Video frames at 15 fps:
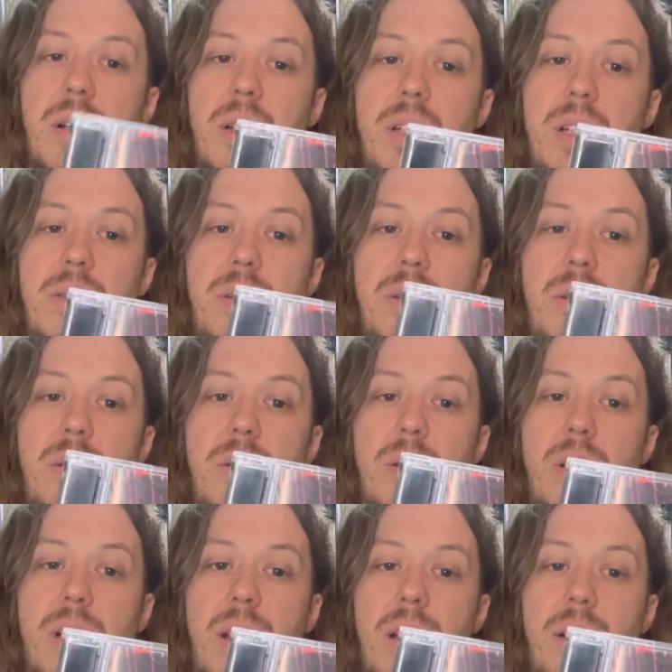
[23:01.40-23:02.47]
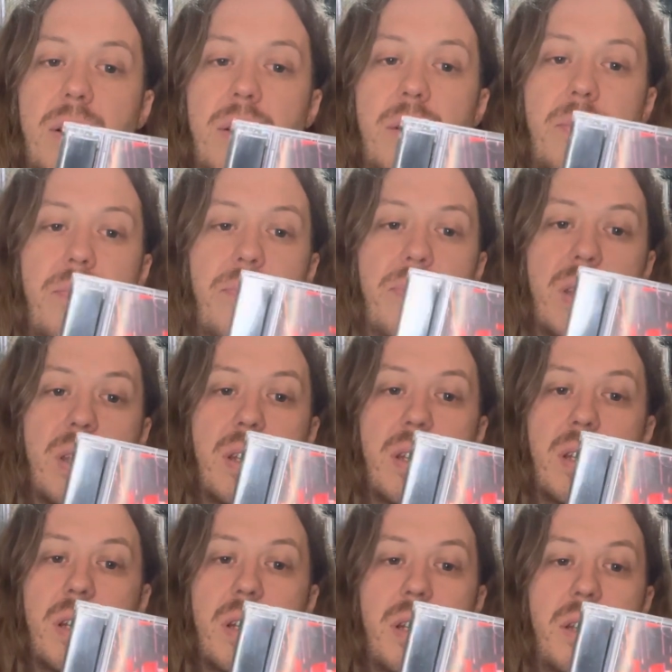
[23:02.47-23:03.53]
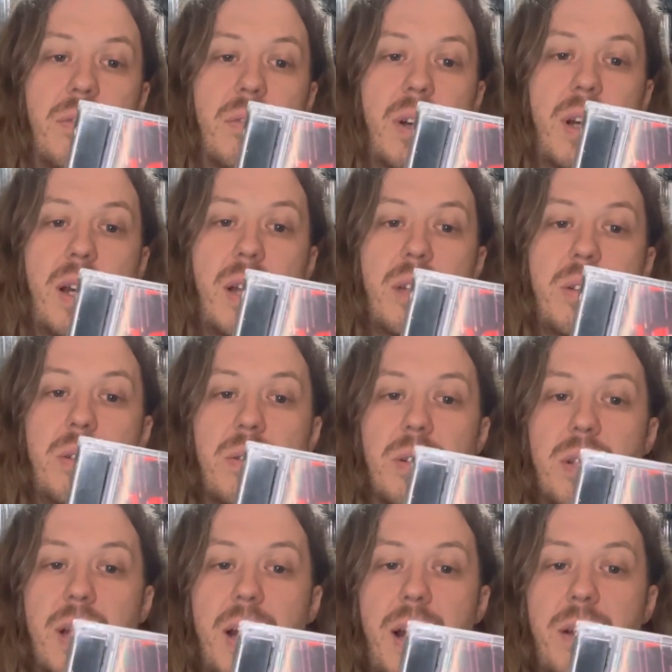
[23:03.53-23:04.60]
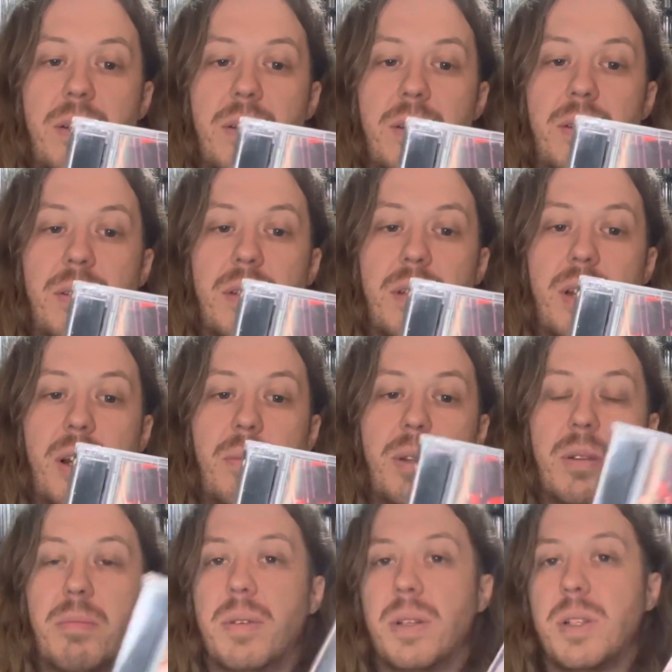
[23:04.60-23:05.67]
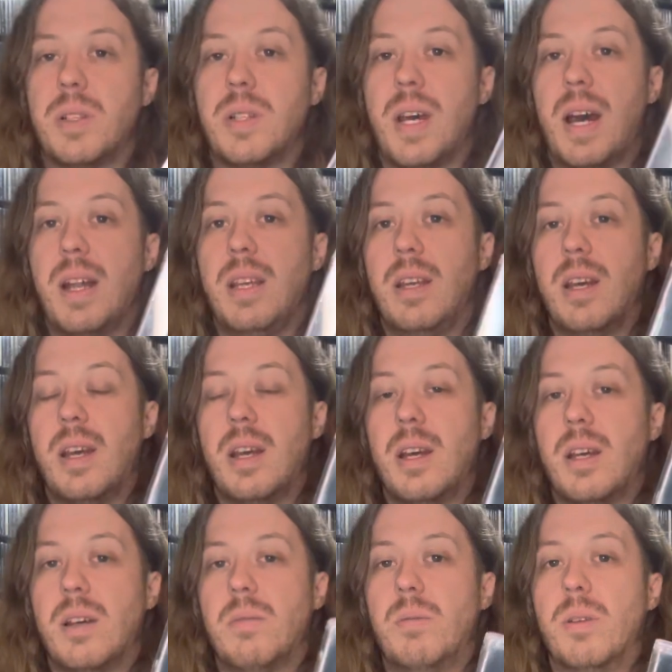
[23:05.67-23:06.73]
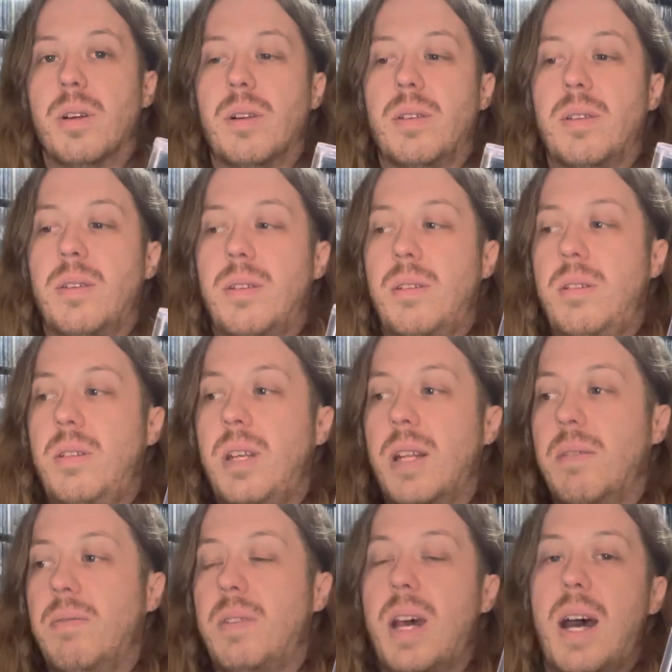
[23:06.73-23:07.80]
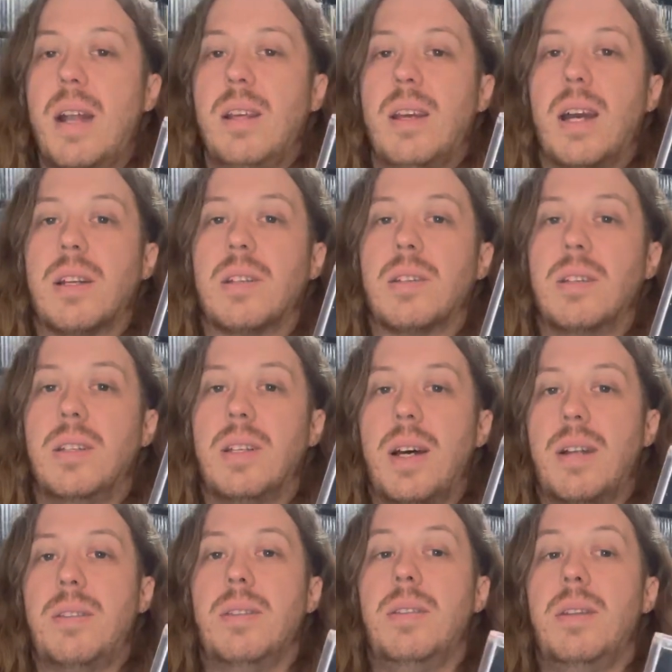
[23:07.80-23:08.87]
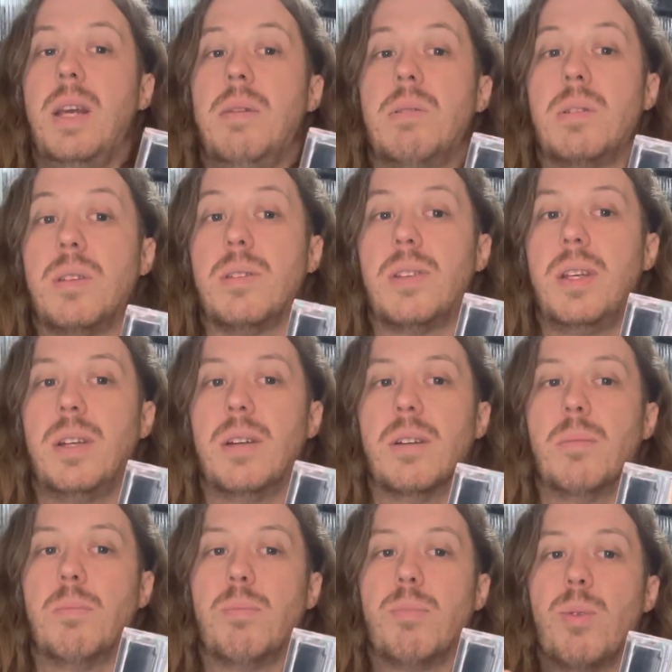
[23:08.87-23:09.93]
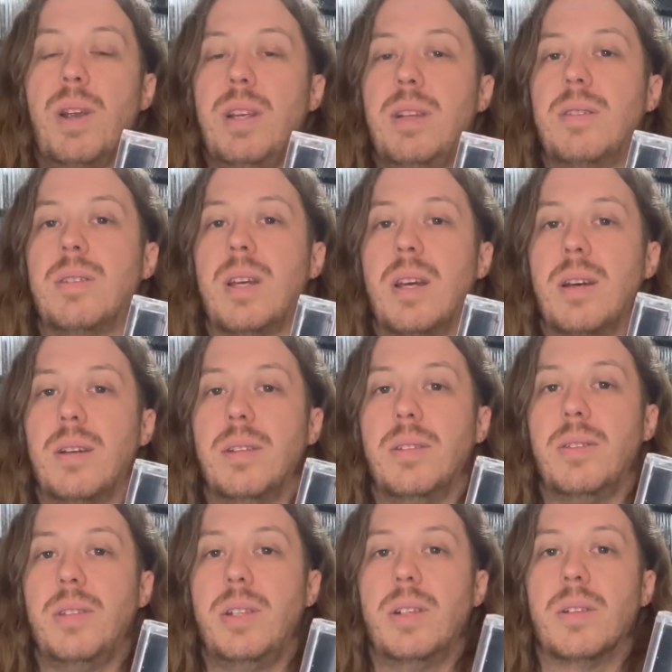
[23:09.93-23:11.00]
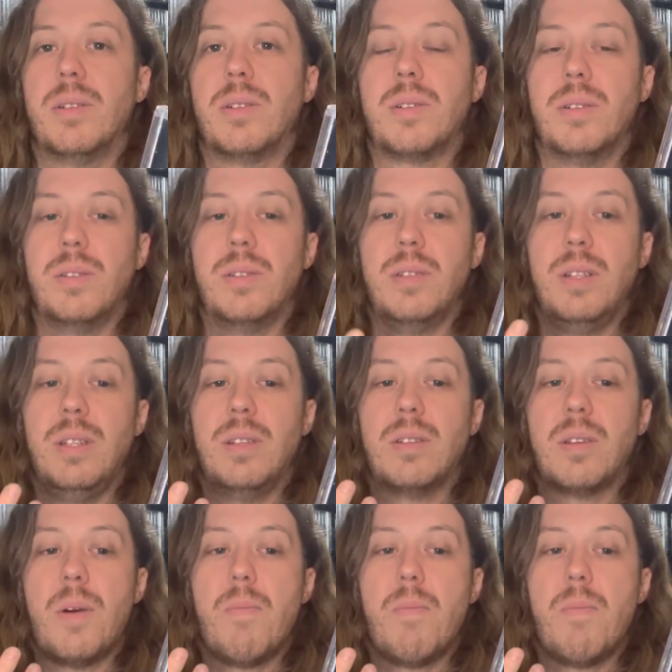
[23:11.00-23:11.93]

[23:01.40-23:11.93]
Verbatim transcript: Need to, Clown, Divine, Shoots and Ladders, Helm in the Bush, Daddy, where the end of Daddy, actually, Jonathan Davis, the singer, breaks down in tears because he's